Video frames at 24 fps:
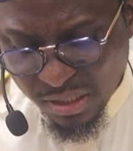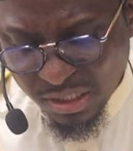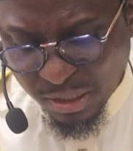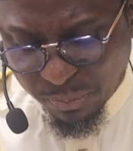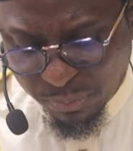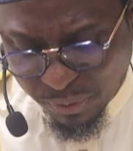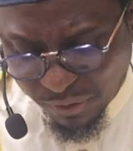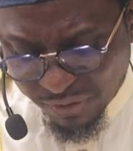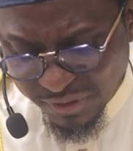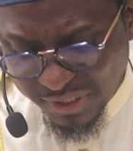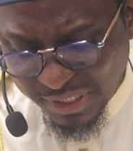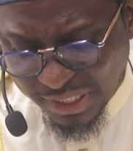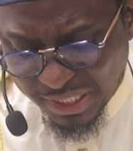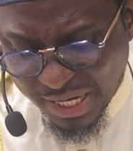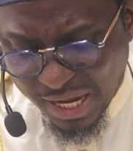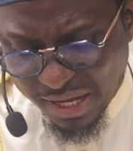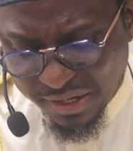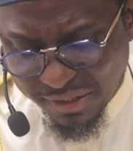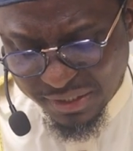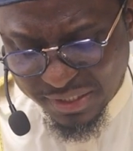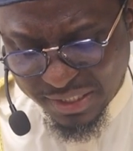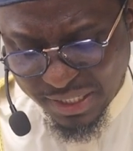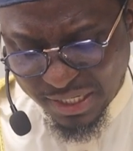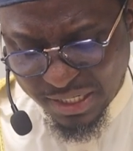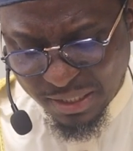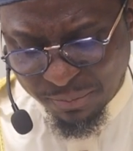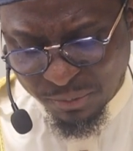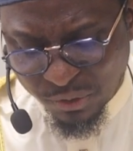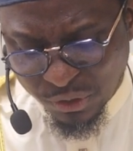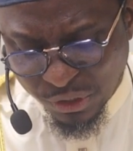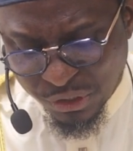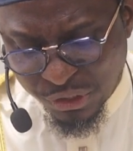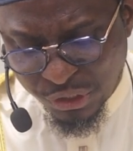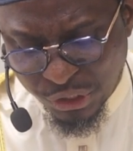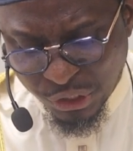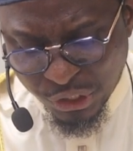The Prophet sallallahu alaihi
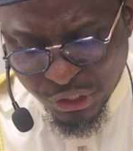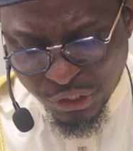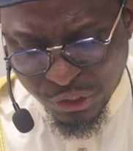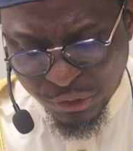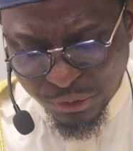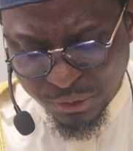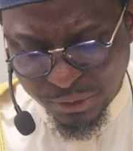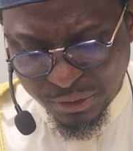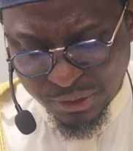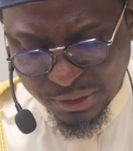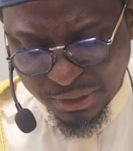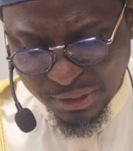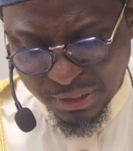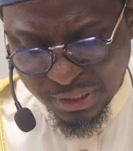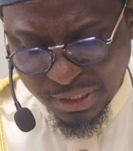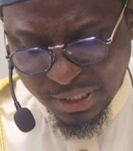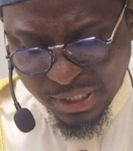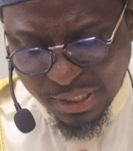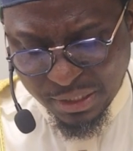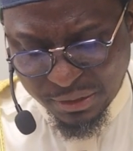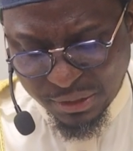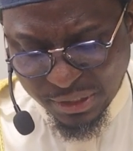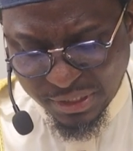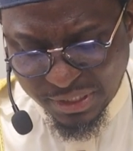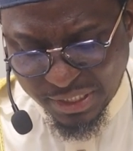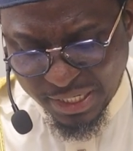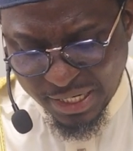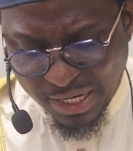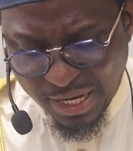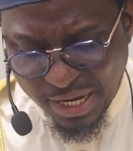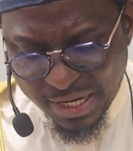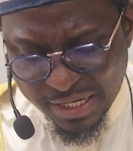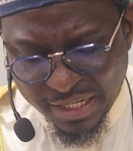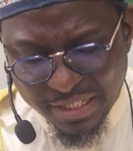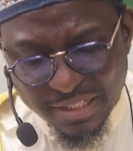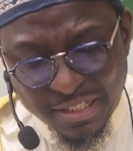wasallam continued to
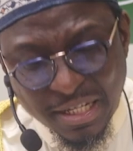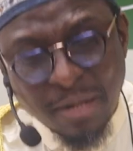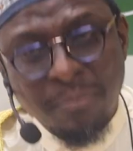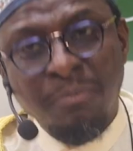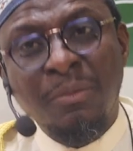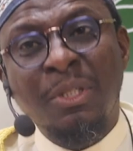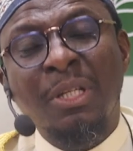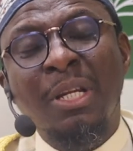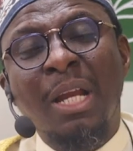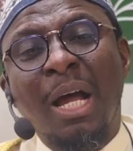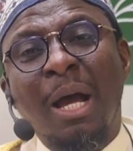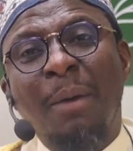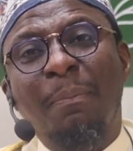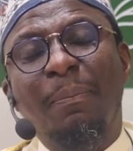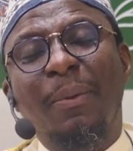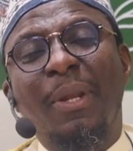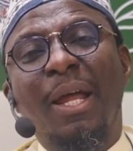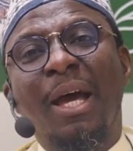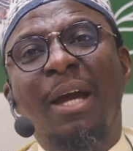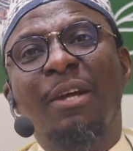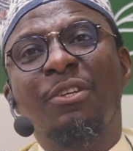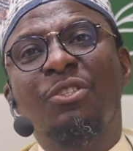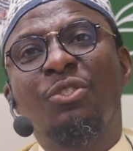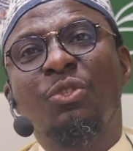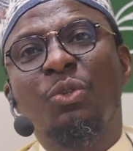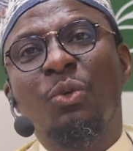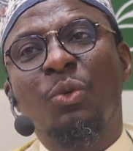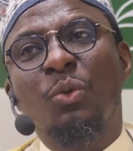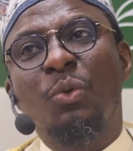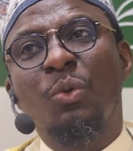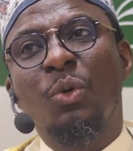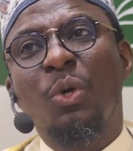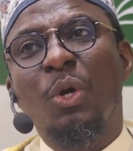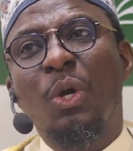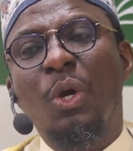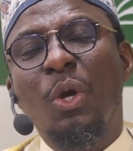say, the same thing applies
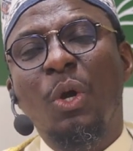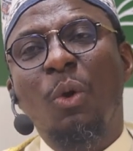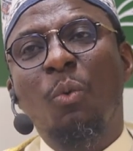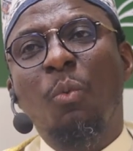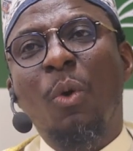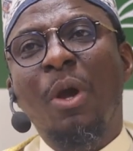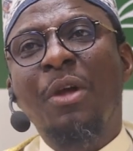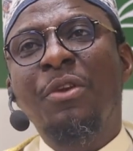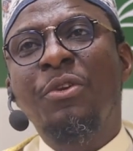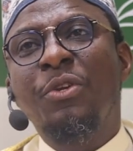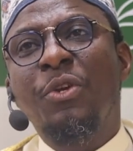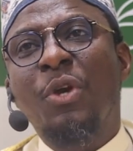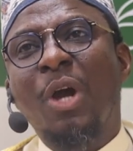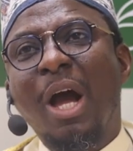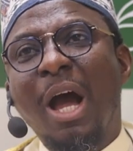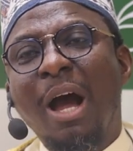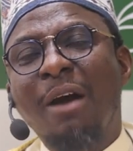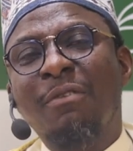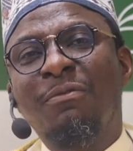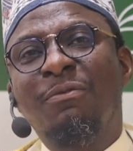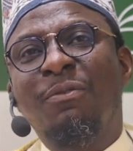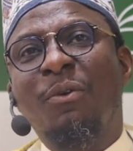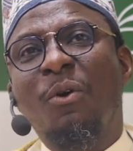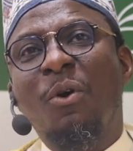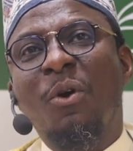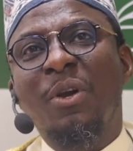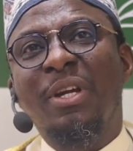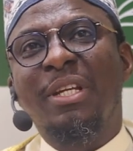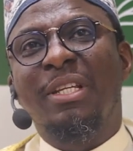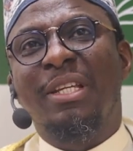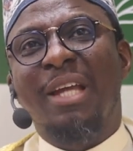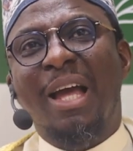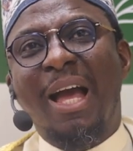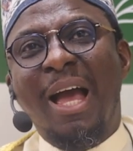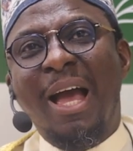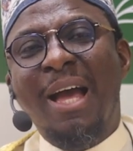to when you
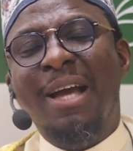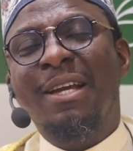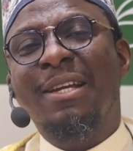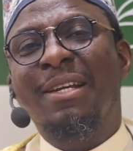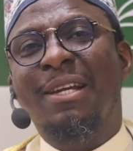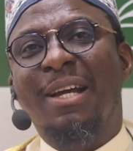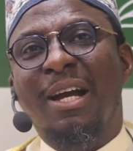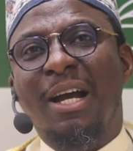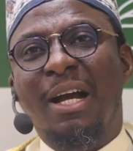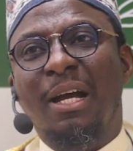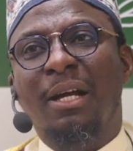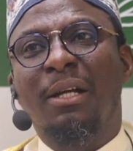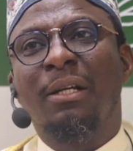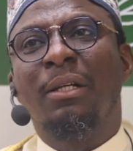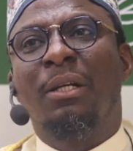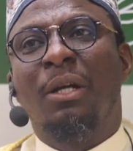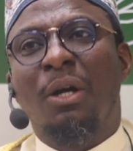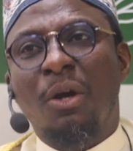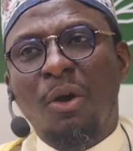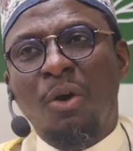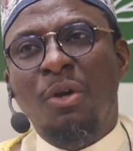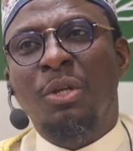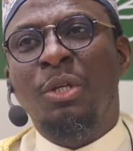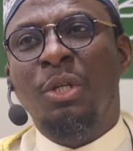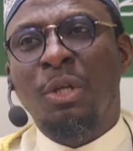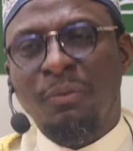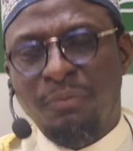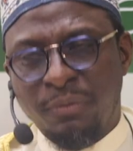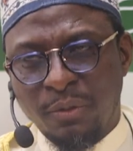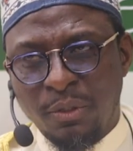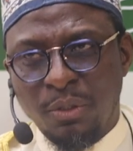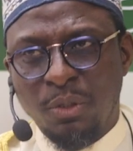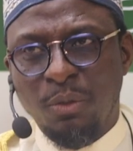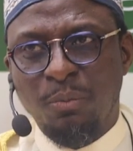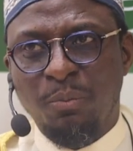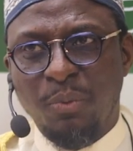avoid anger on your
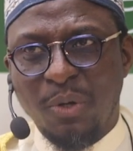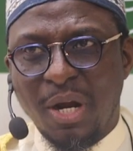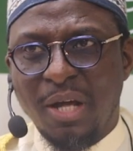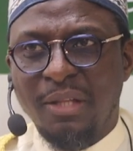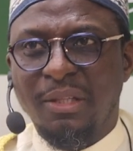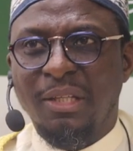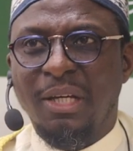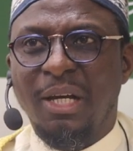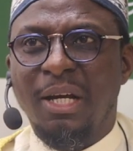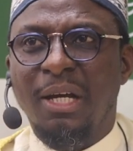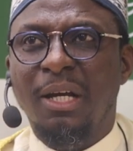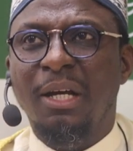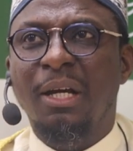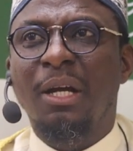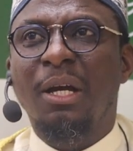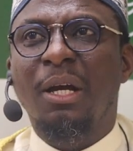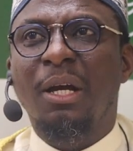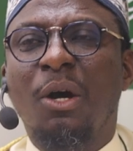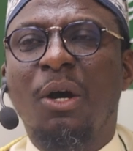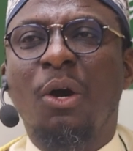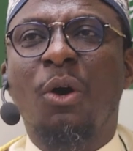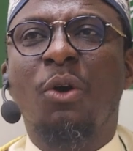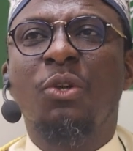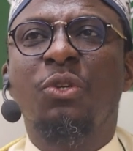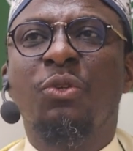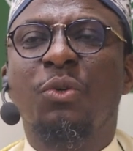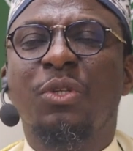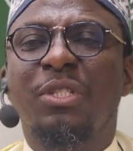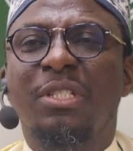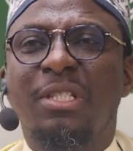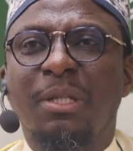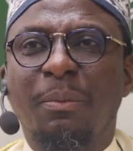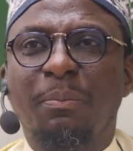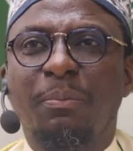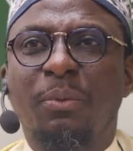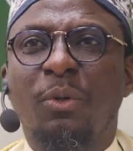fellow brother or you
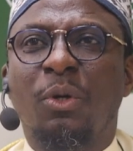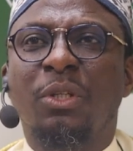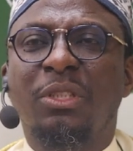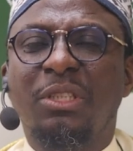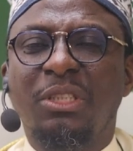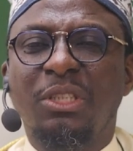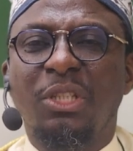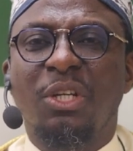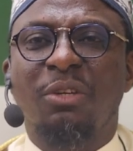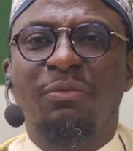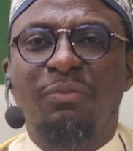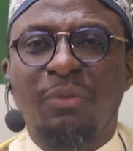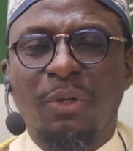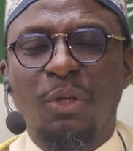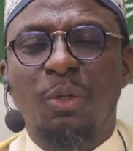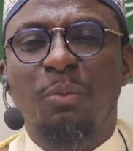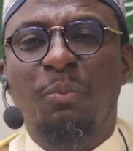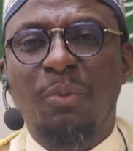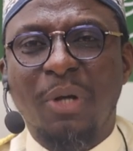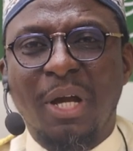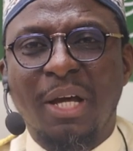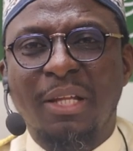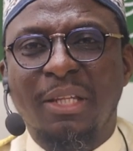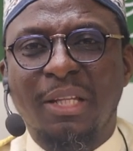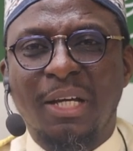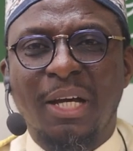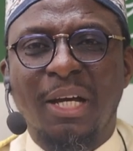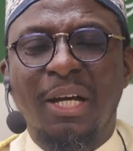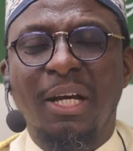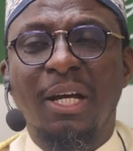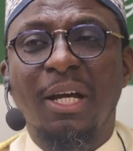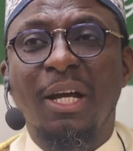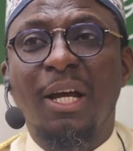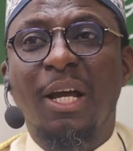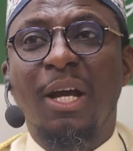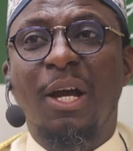support your fellow
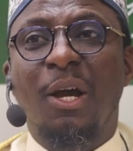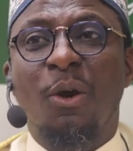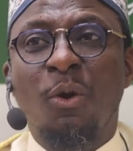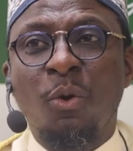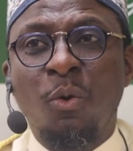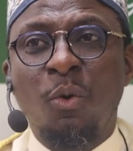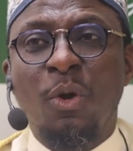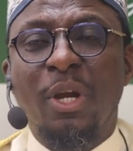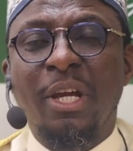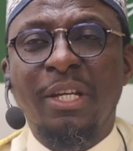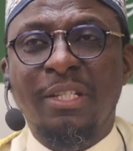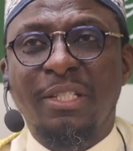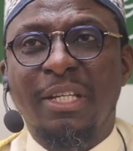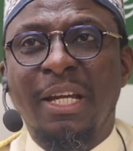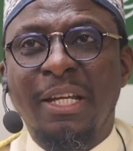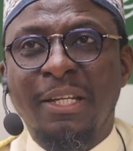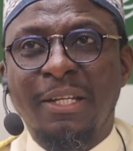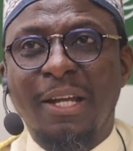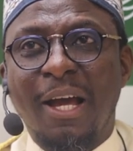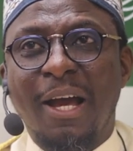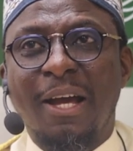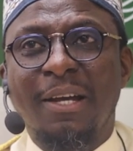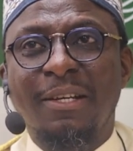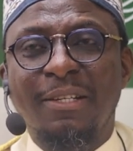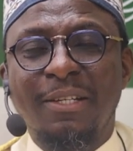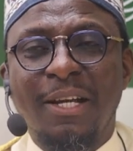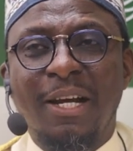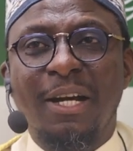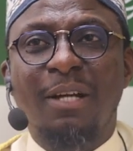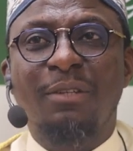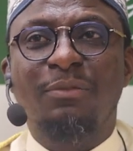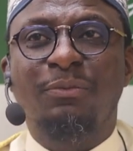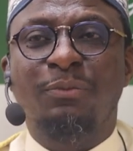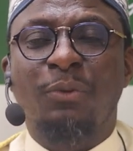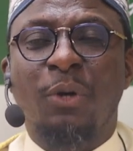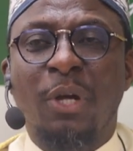brother who is in
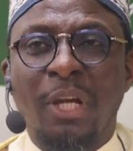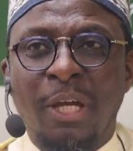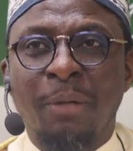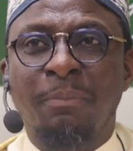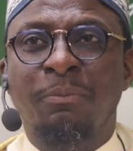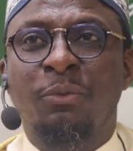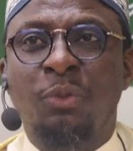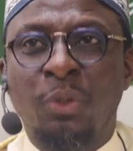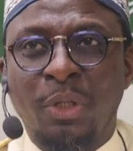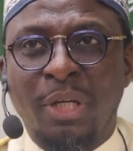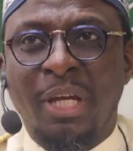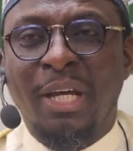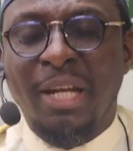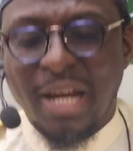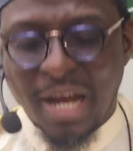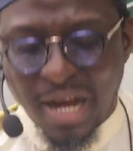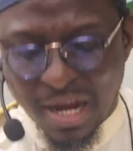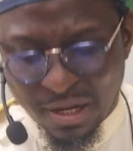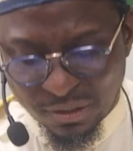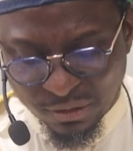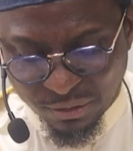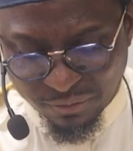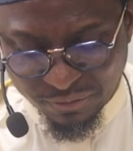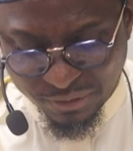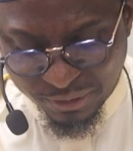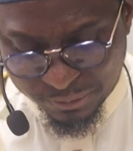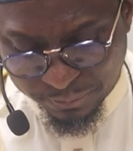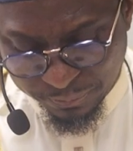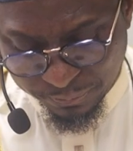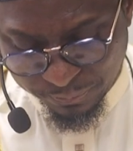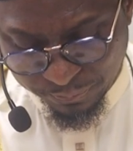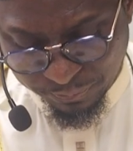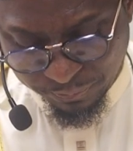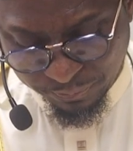anger for him to get out of it.